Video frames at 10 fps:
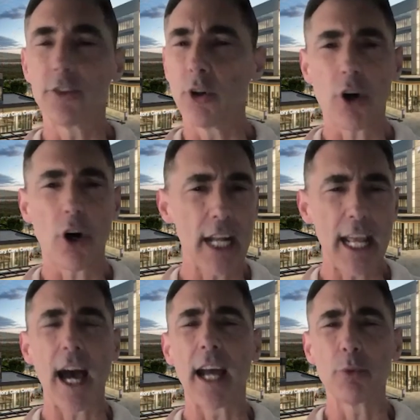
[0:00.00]
Don't call it
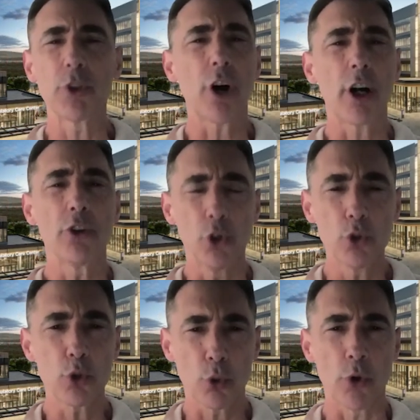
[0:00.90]
AI. We saw a
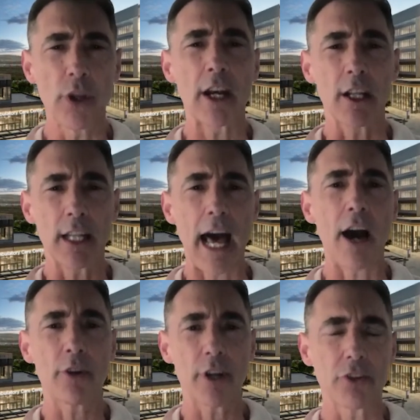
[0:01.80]
new tool that
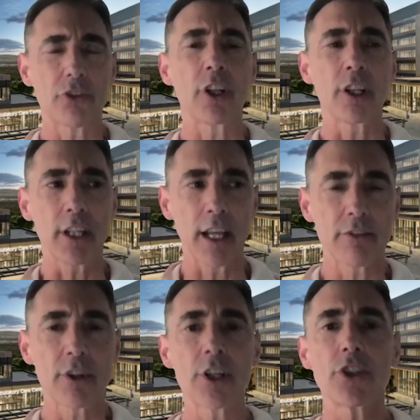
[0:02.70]
allowed us to
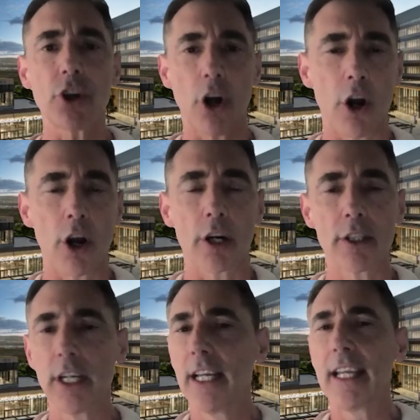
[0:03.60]
leverage our